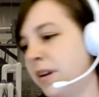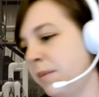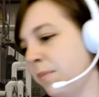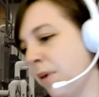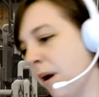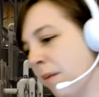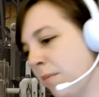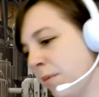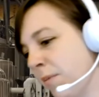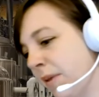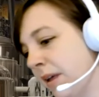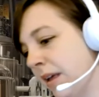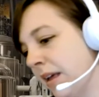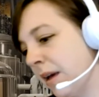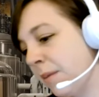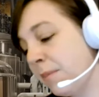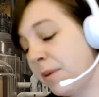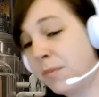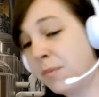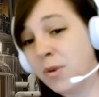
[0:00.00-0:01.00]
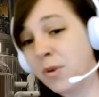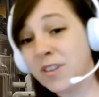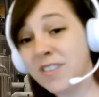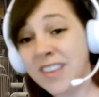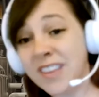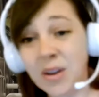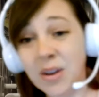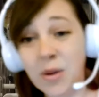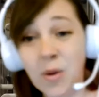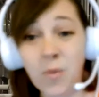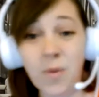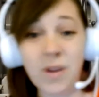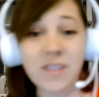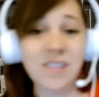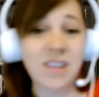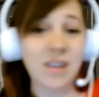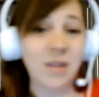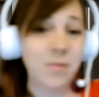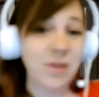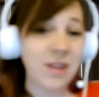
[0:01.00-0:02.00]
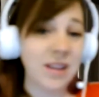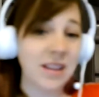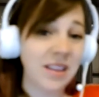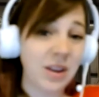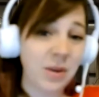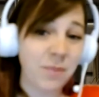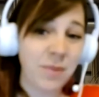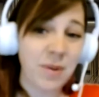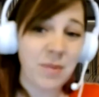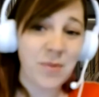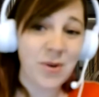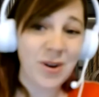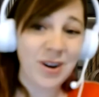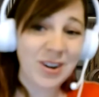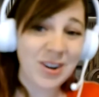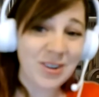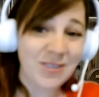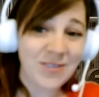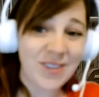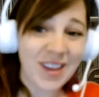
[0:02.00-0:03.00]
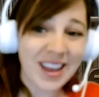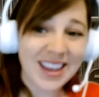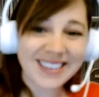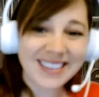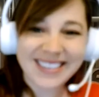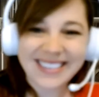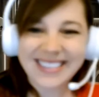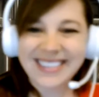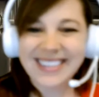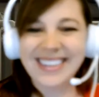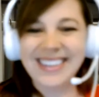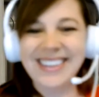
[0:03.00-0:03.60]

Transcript: probably a bit more subtle, one's going to be a little bit more in your face.